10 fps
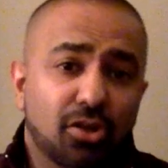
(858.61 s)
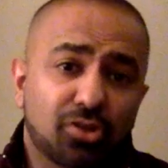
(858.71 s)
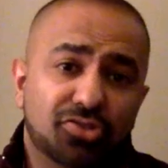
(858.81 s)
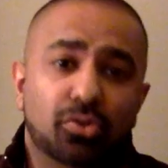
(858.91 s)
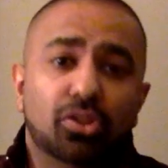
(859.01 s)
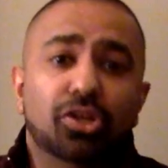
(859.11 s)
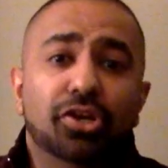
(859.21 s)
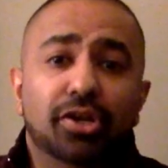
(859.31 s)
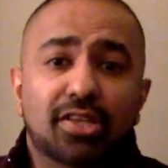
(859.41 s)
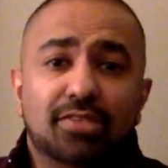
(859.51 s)
also
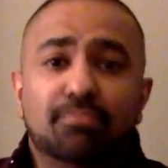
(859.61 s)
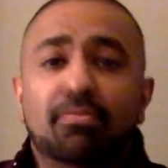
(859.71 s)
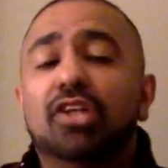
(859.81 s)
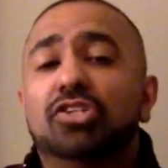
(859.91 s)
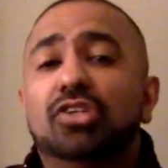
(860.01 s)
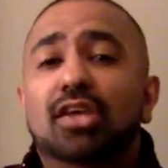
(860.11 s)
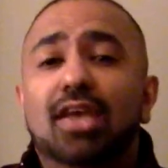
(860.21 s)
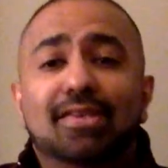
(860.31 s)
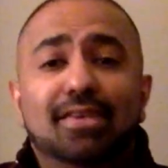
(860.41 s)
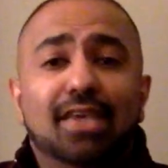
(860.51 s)
learn as much
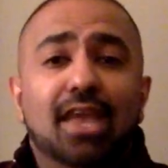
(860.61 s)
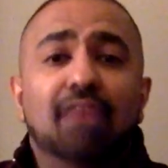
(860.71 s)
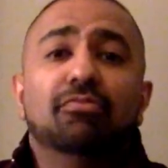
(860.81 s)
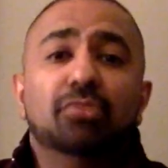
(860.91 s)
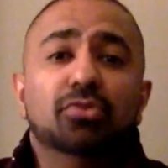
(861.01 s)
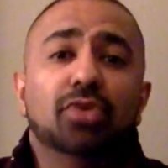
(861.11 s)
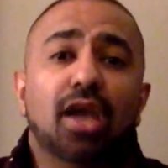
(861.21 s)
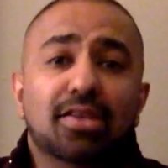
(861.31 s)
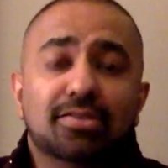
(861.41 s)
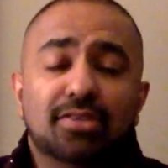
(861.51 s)
as I can from you
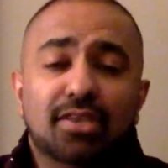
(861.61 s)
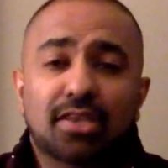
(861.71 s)
guys,